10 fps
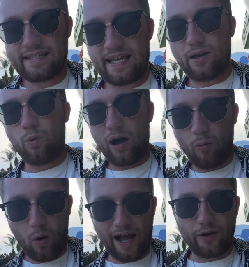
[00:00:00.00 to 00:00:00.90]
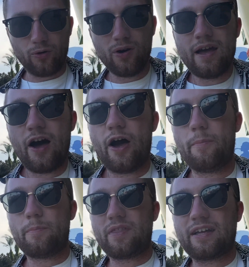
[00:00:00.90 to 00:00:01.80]
to take quite a while,
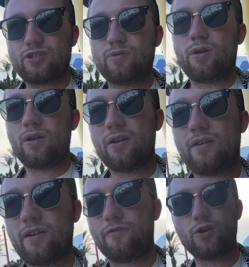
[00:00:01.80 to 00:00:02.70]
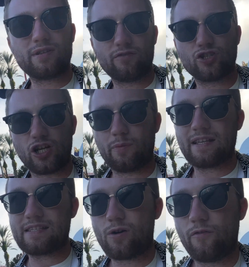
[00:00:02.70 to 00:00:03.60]
um, but they do put a few different
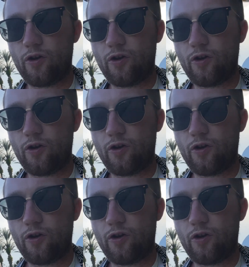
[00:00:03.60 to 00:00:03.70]
show-ins of